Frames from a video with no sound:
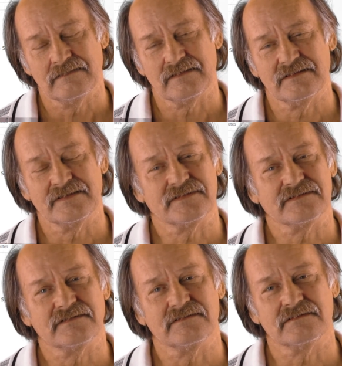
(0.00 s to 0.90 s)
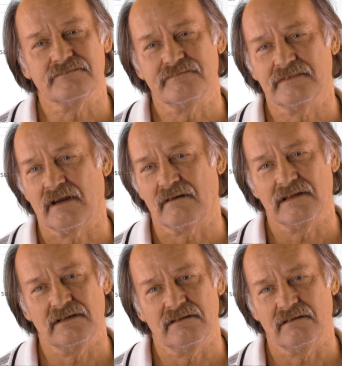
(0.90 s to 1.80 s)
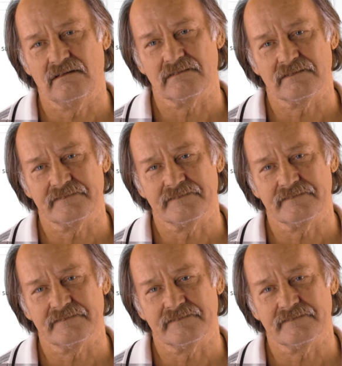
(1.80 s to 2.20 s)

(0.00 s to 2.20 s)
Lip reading: The list is very long.